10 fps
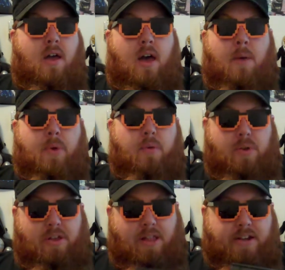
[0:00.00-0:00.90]
What I
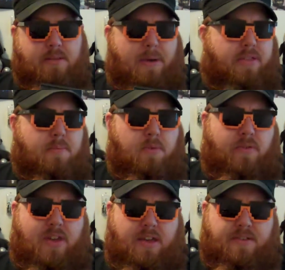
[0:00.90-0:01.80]
really liked about the
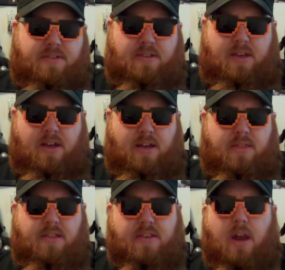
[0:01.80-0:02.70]
movie is
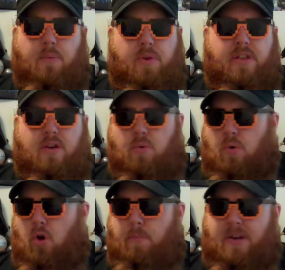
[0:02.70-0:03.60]
it's got a really
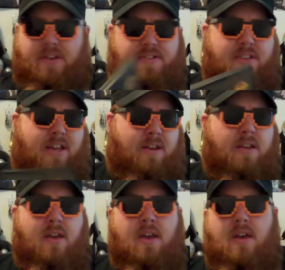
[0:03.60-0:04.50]
cool opening scene
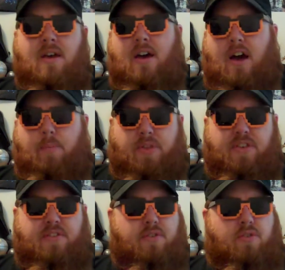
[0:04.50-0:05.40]
with
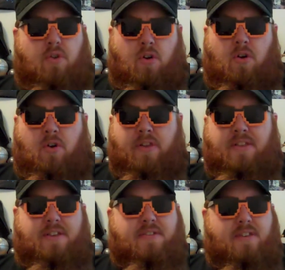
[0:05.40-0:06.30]
this little girl
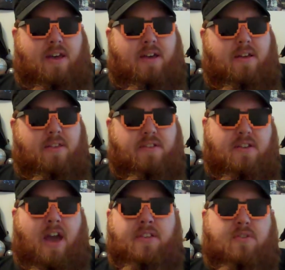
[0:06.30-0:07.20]
and this
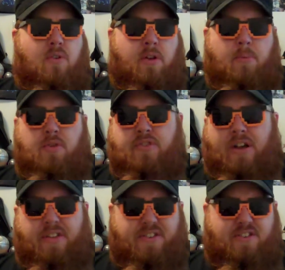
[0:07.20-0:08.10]
guy and this girl on a
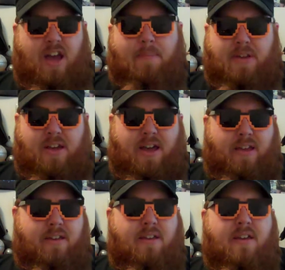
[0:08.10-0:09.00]
motorcycle. They stop to
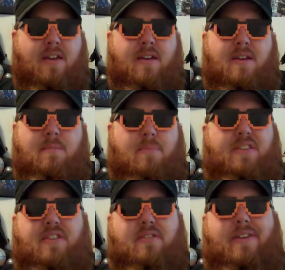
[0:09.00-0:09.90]
kind of
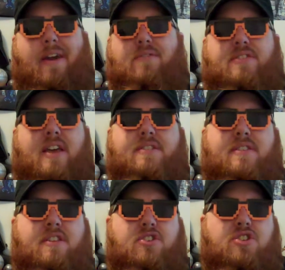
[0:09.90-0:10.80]
basically have
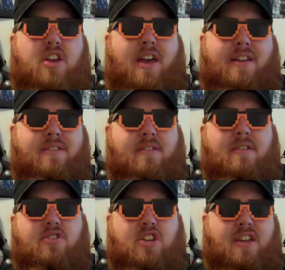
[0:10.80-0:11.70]
sex in the shed, and
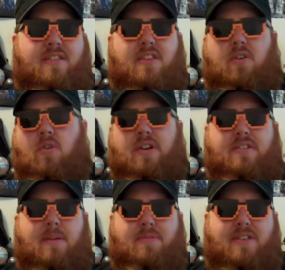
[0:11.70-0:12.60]
the girl
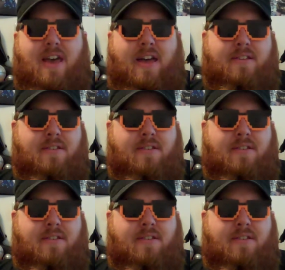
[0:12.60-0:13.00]
gets upset.